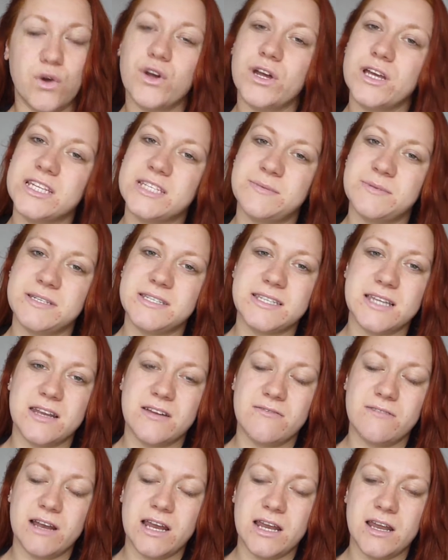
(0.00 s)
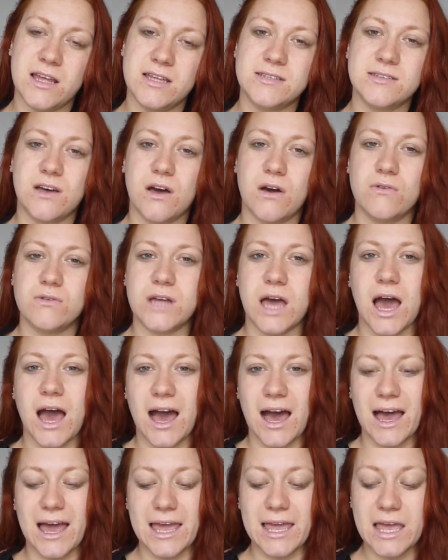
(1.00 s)
Christmas, and a really nice gold
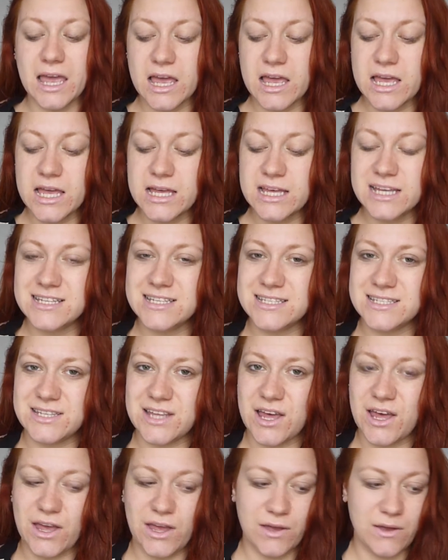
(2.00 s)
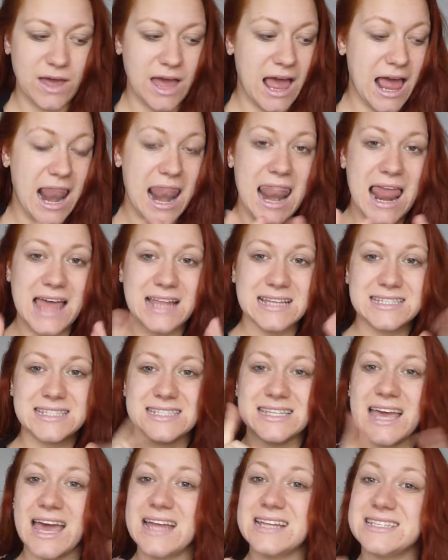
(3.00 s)
eye. So
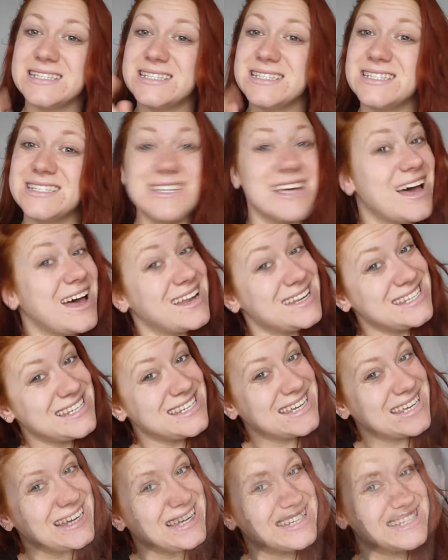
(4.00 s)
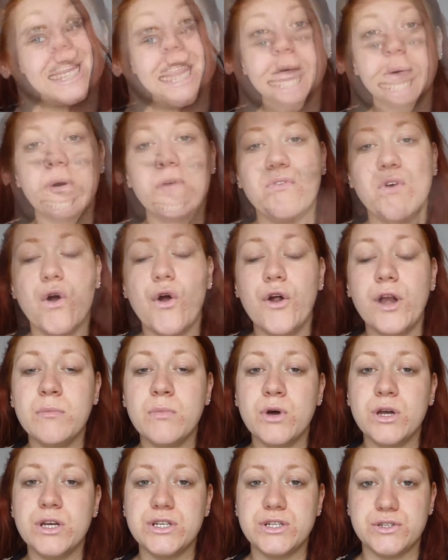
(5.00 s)
let's get started. So I've already
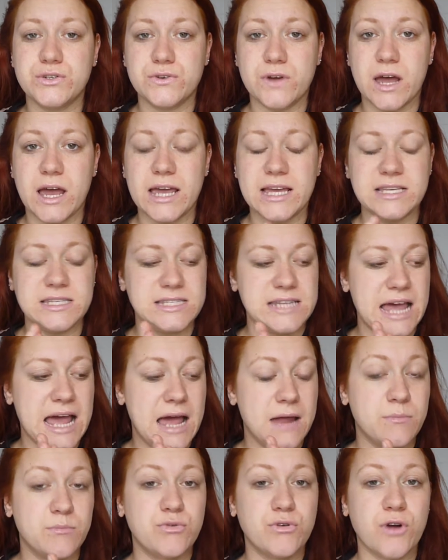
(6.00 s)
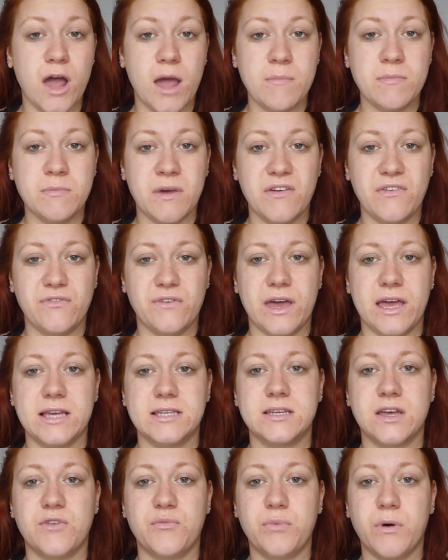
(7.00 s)
moisturised and primed my
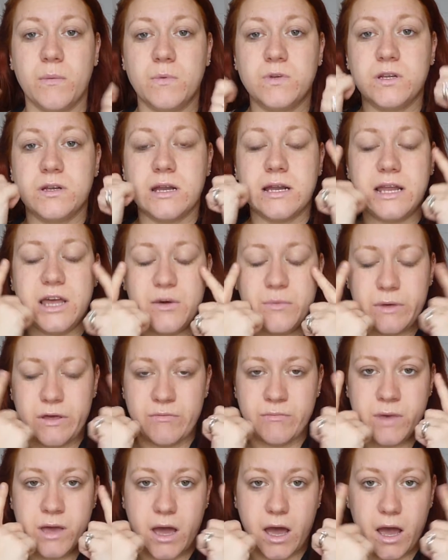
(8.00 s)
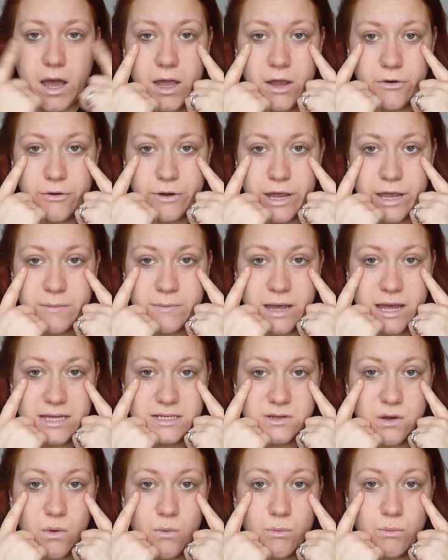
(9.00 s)
face. I've popped on a little bit of my eye cream
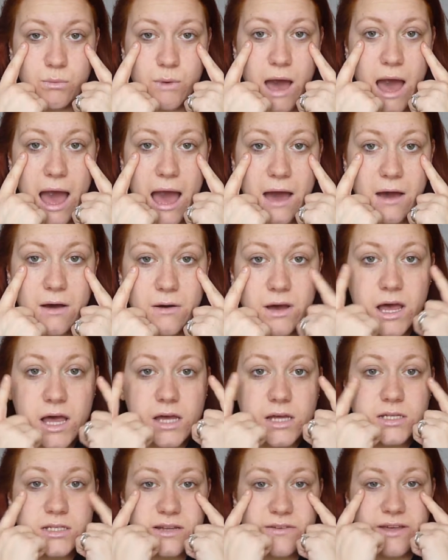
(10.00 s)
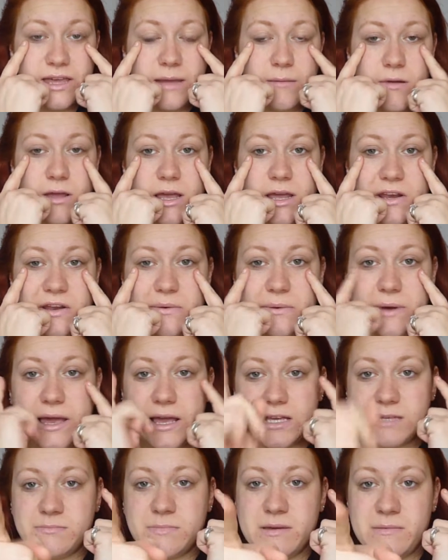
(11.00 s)
as well. So I keep looking
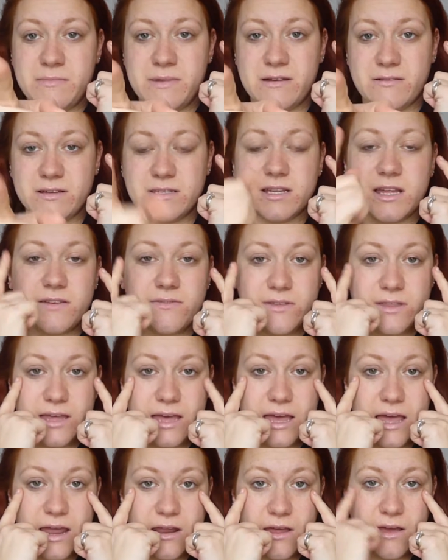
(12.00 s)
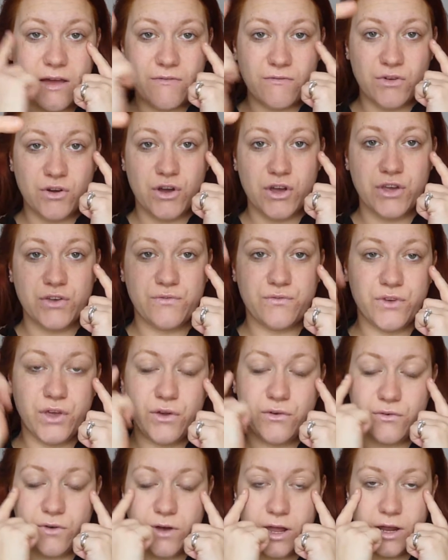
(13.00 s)
away because my mirror's over there and I haven't got a
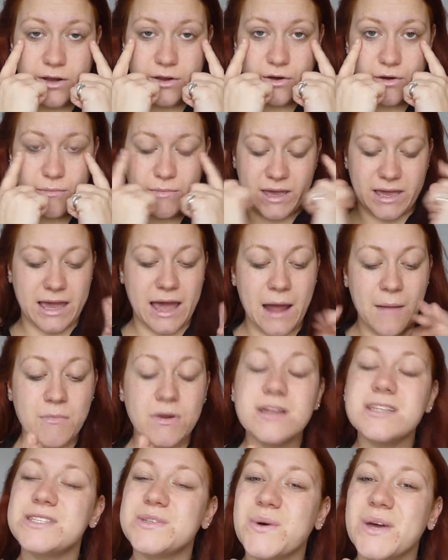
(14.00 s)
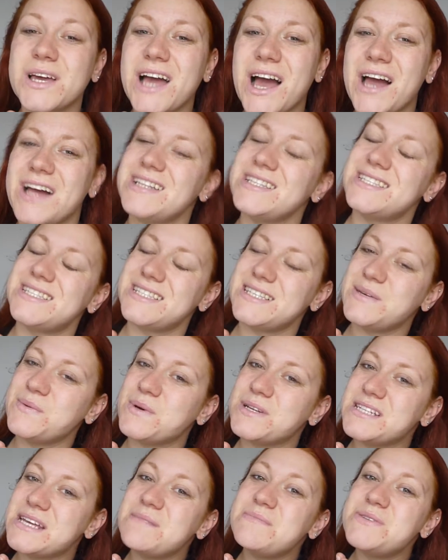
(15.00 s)
viewfinder on my camera, so I can't see
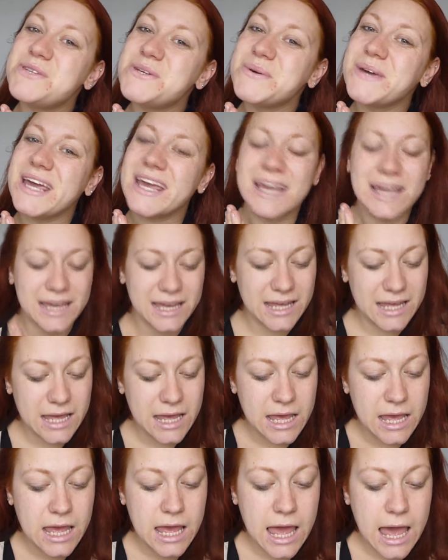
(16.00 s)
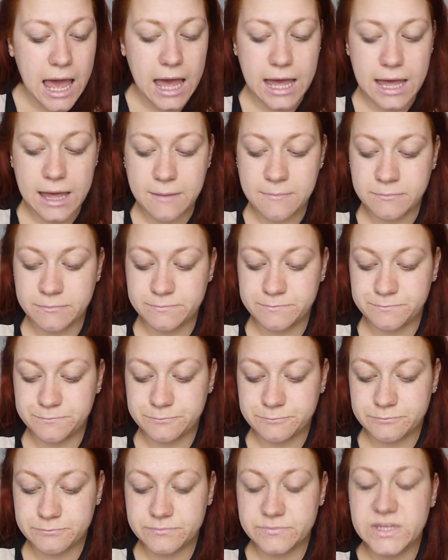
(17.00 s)
what I'm doing.
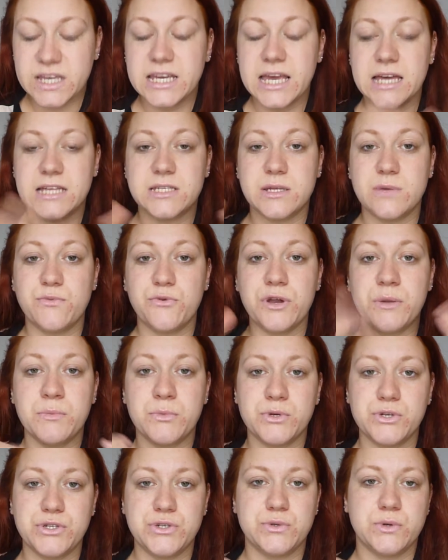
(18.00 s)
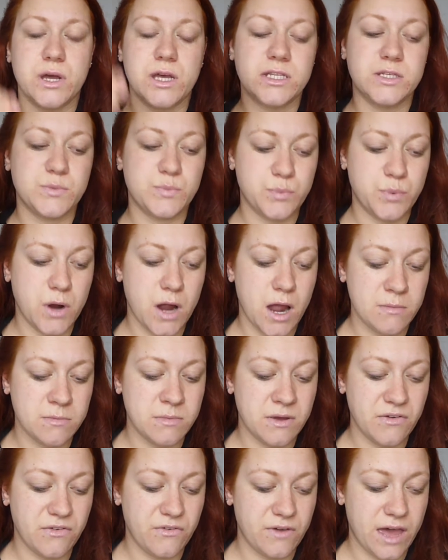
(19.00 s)
Yeah, so I've already moisturised,
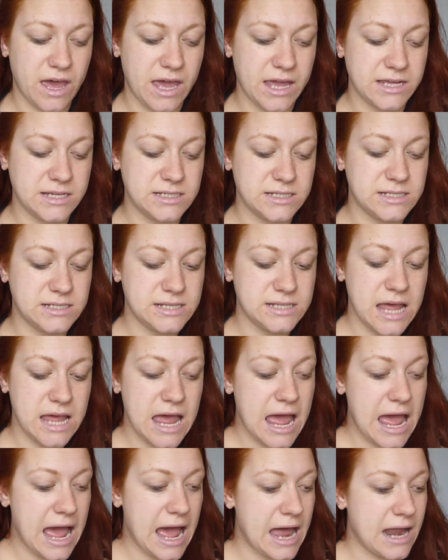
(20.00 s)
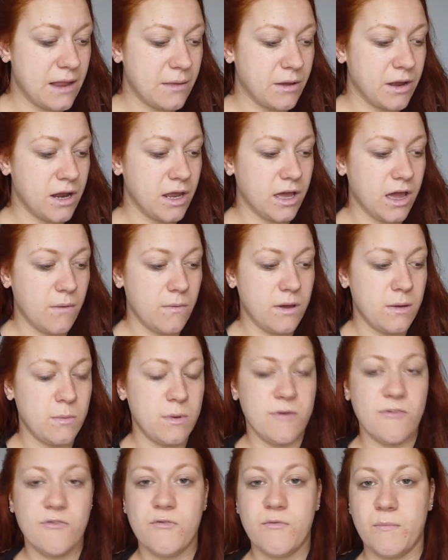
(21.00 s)
primed my face, and I'm going to go in
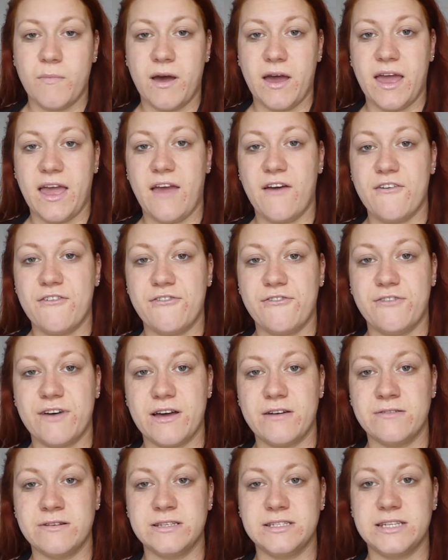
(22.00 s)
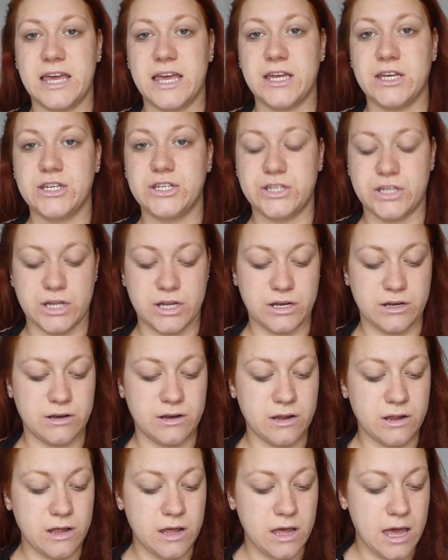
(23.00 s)
with my foundation.
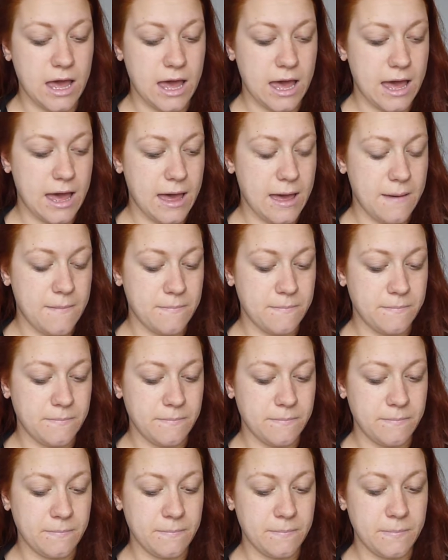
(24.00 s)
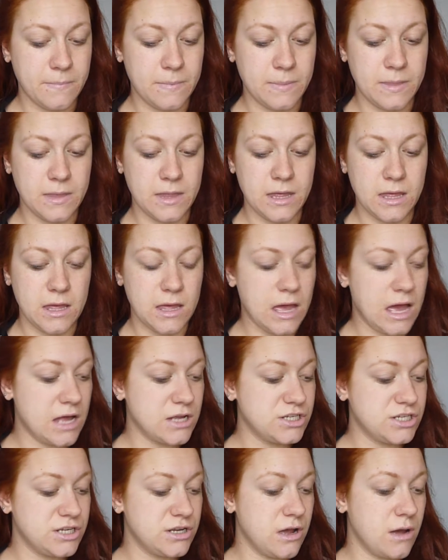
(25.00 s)

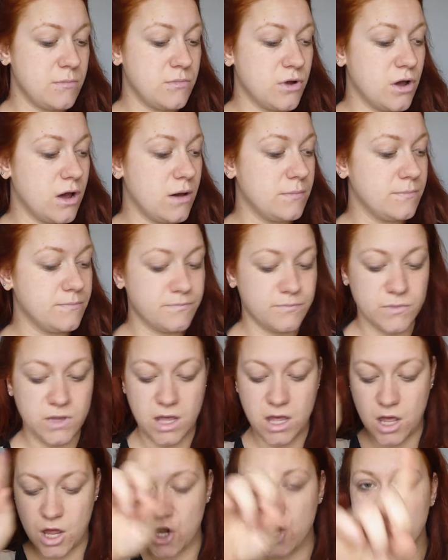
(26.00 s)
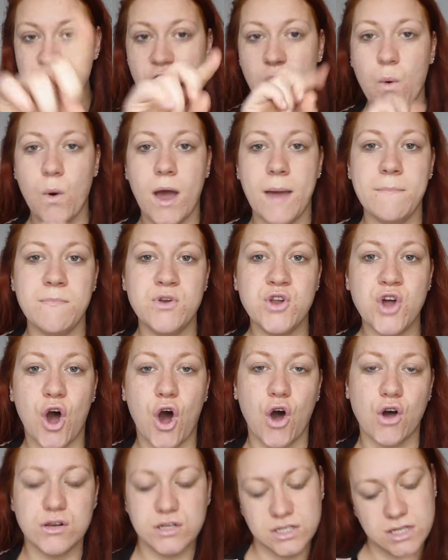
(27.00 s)
Actually, no, I'm not. No, I'm
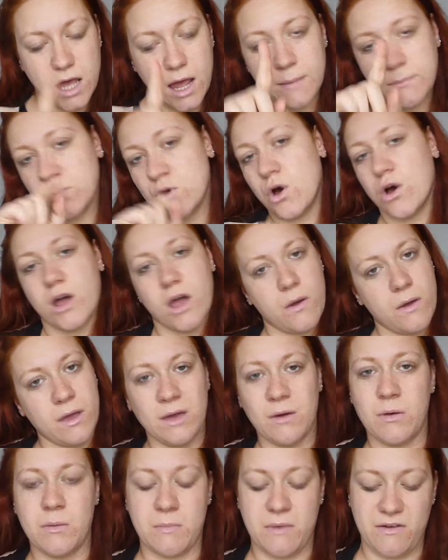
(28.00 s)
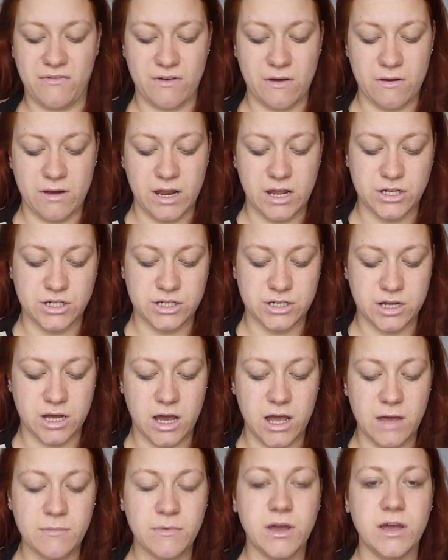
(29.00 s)
not. I'm not going in with my foundation.
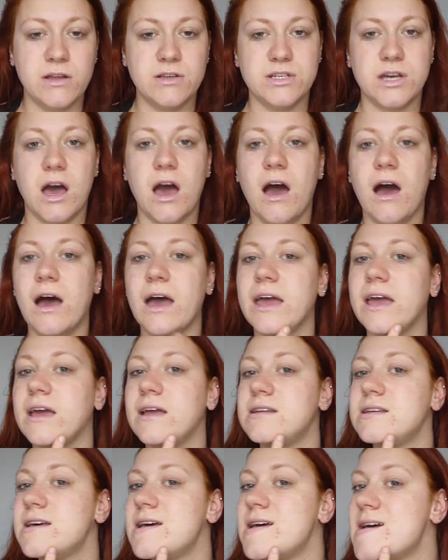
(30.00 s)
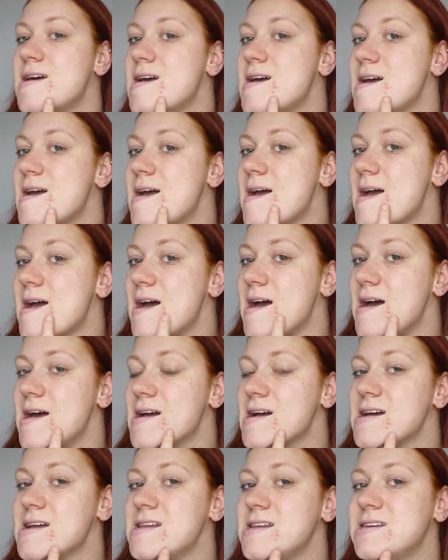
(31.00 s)
I'm going to hide.
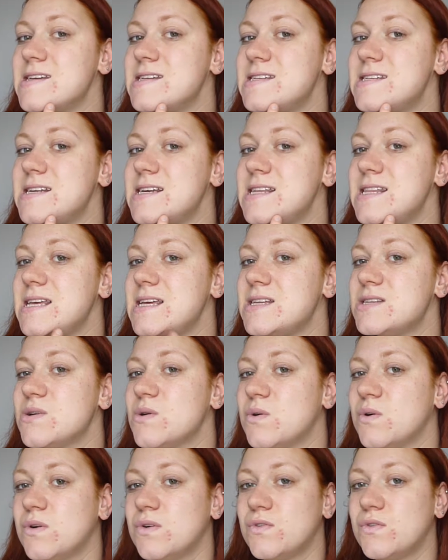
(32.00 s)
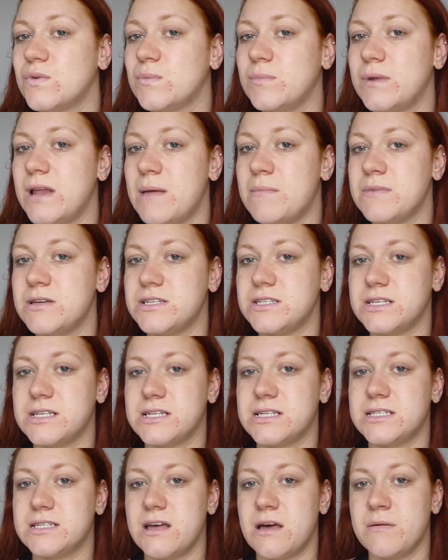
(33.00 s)
Can you see these awful
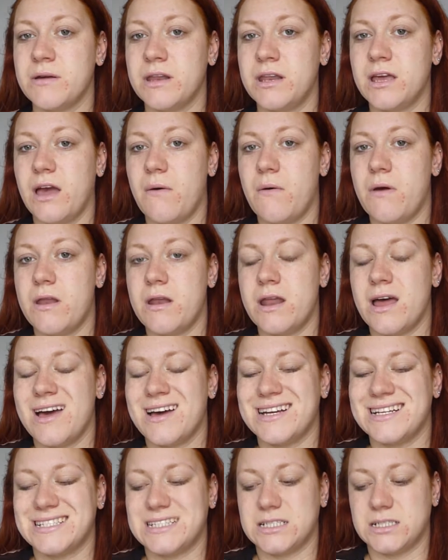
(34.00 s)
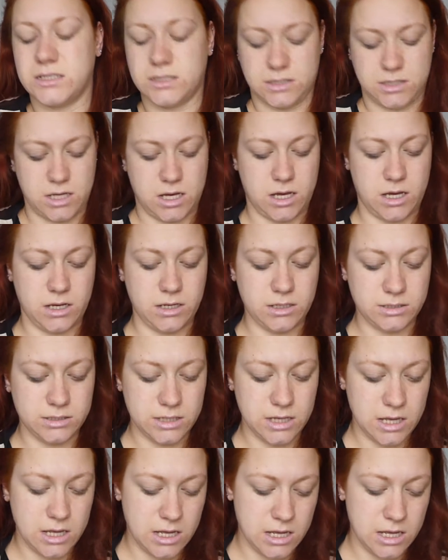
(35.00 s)
blemishes? I'm going to go in and hide those.